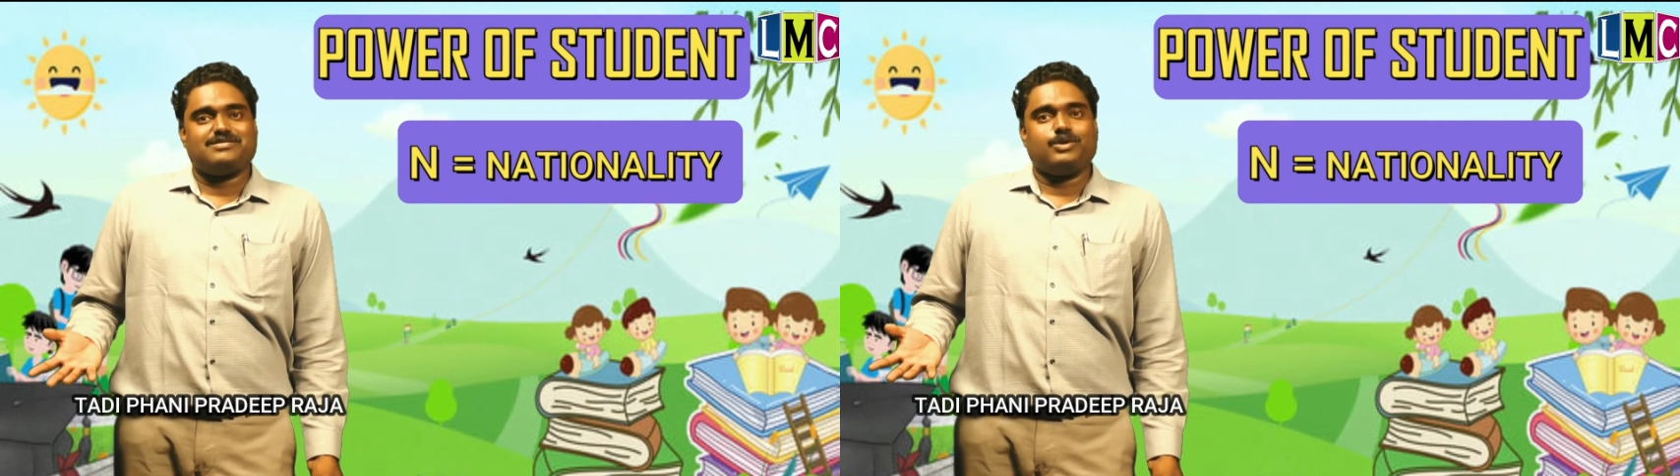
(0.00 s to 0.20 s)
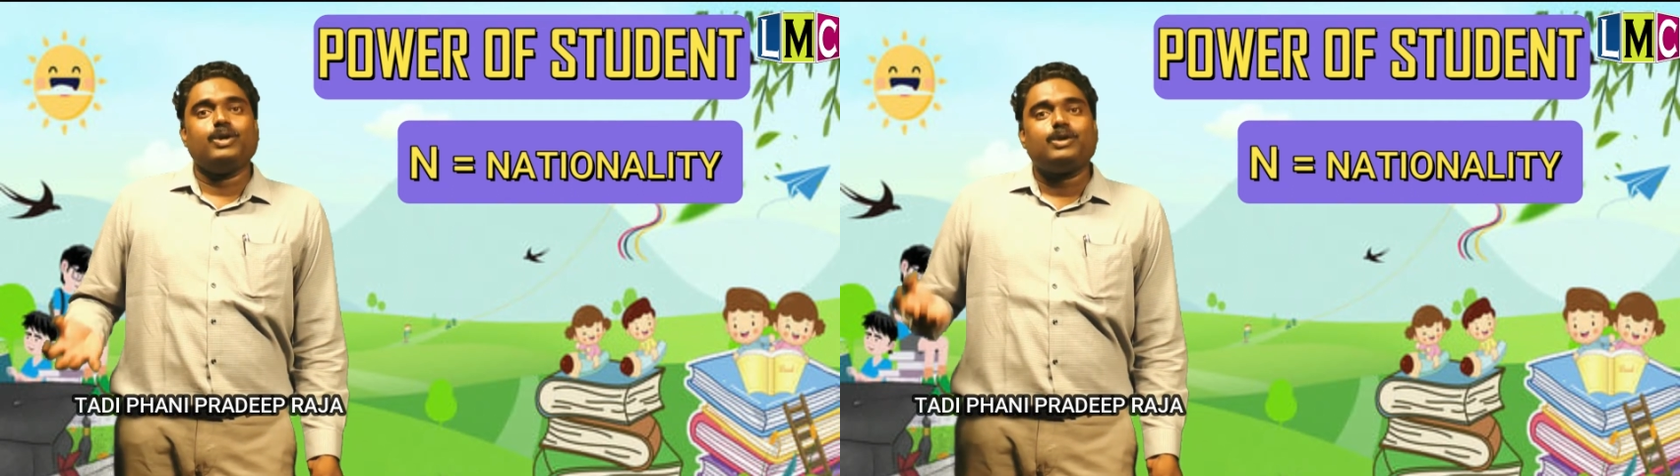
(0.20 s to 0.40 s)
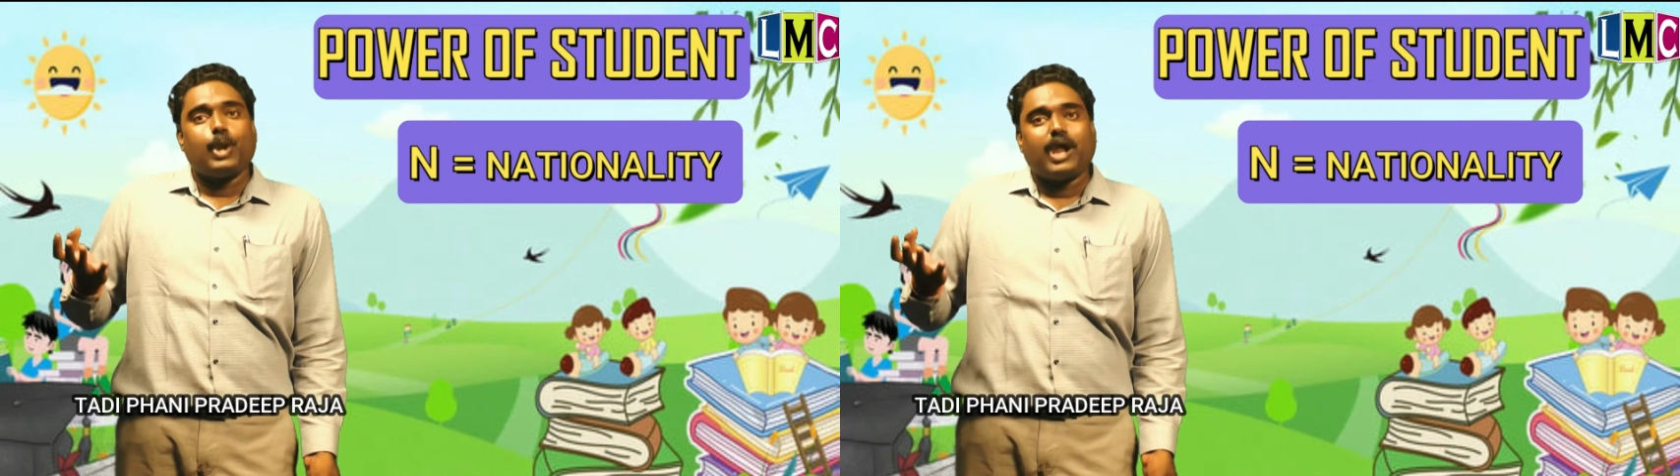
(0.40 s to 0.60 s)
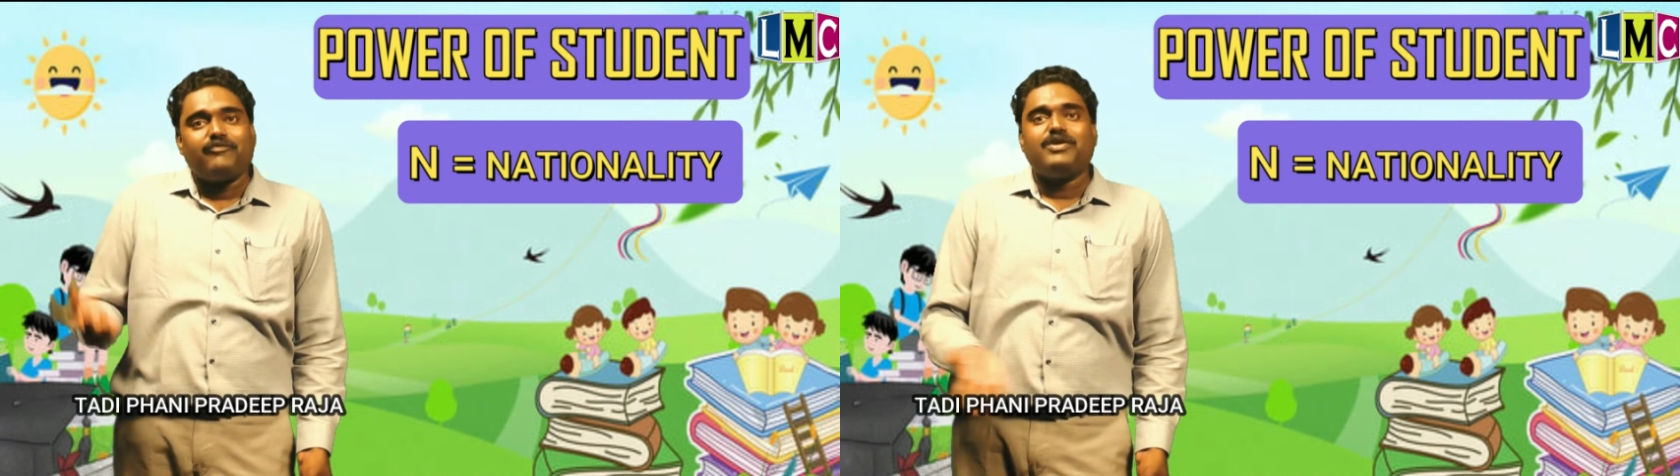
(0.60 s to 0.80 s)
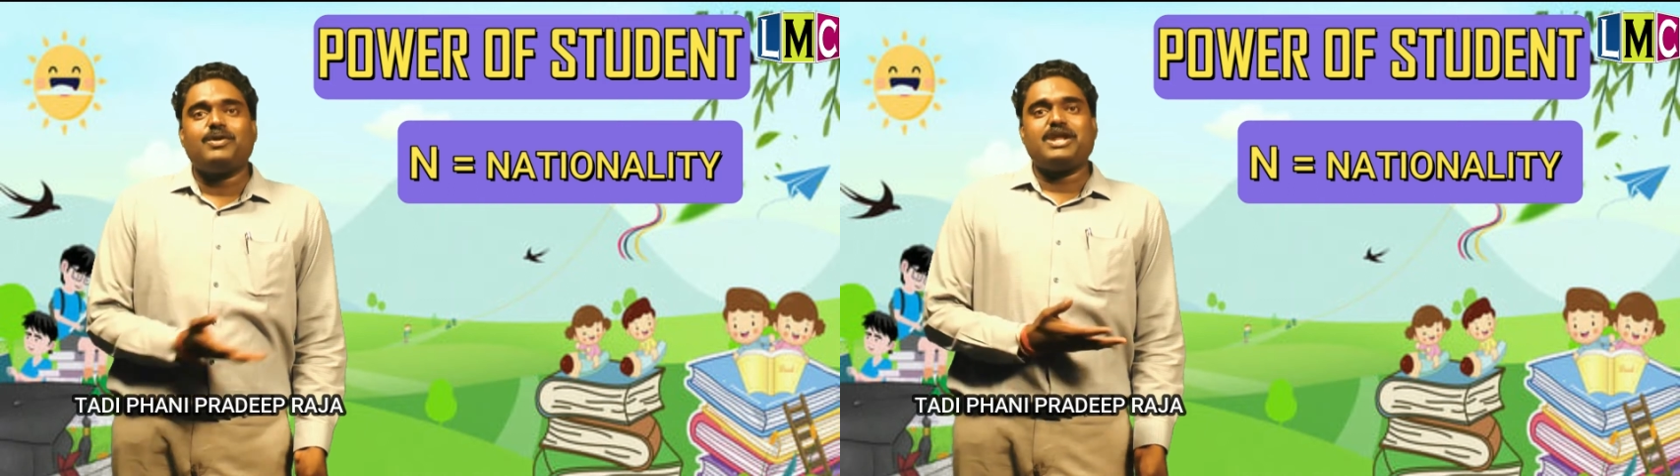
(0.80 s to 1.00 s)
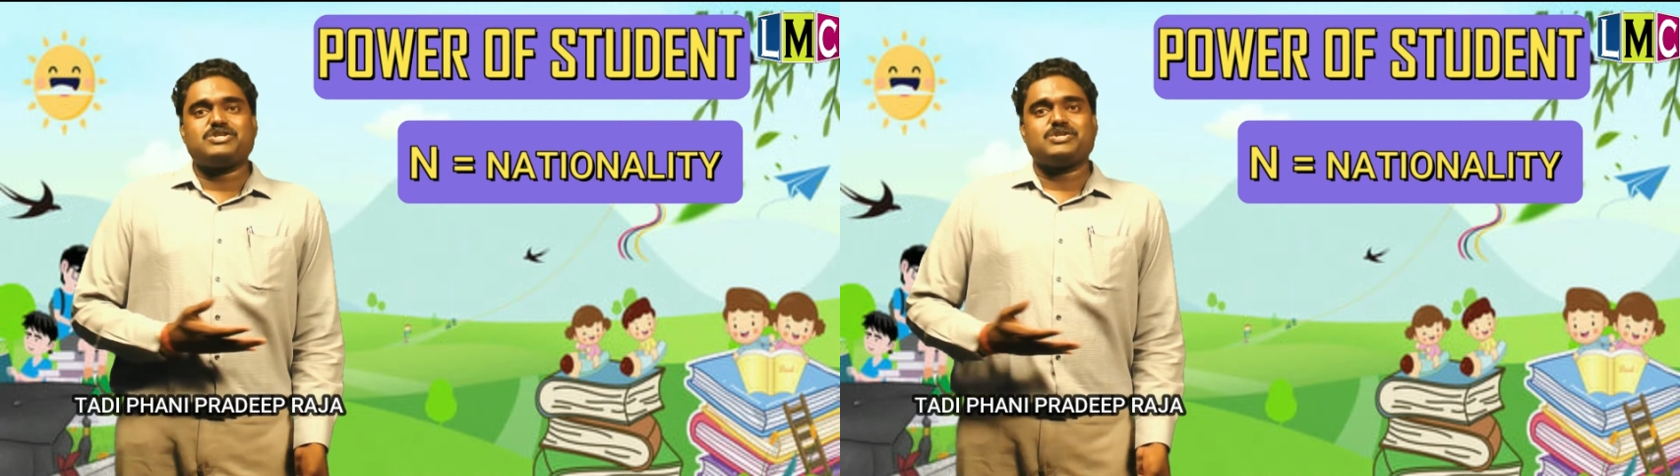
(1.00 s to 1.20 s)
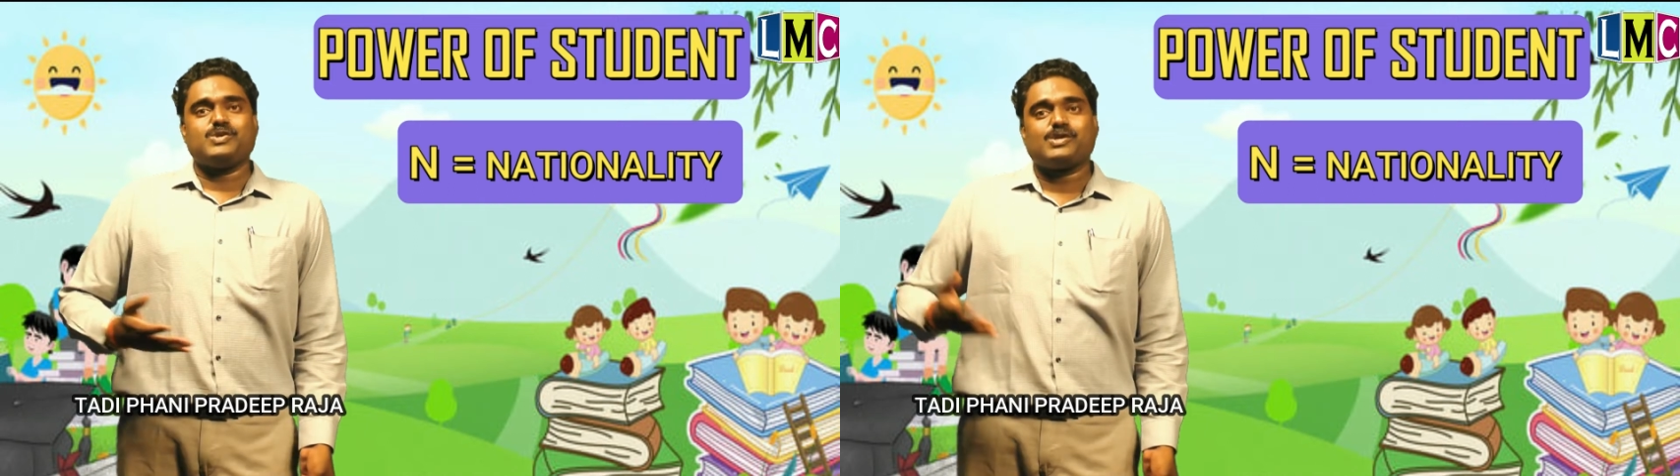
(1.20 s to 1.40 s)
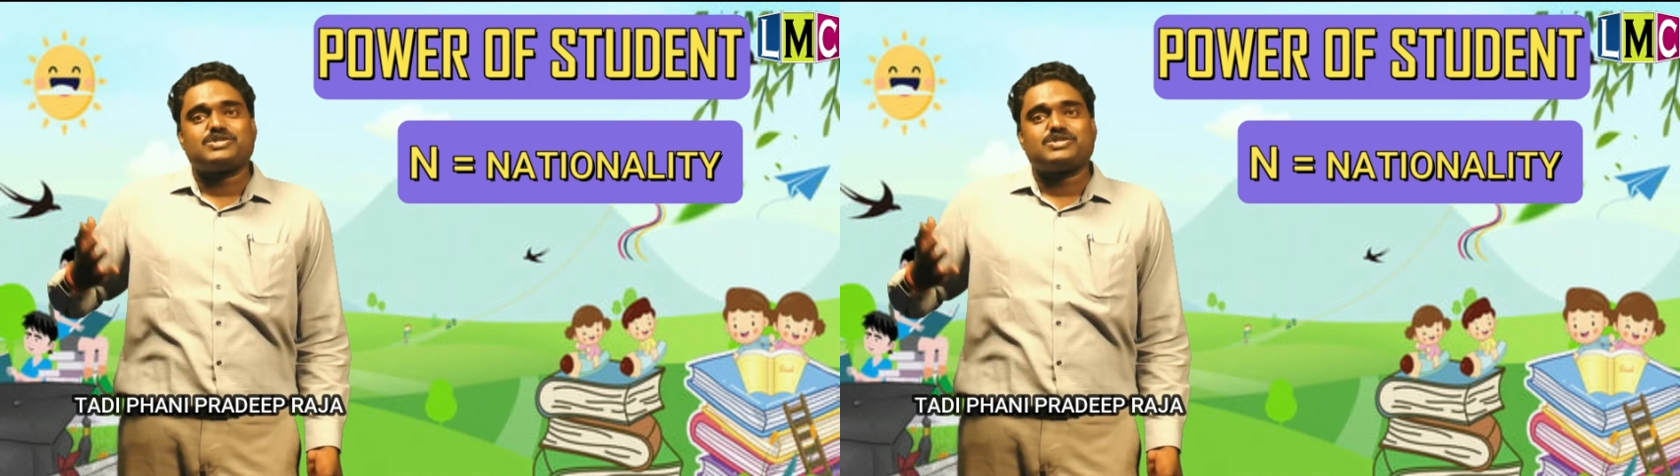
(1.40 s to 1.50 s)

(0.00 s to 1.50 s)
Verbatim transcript: You need to love your nation. You need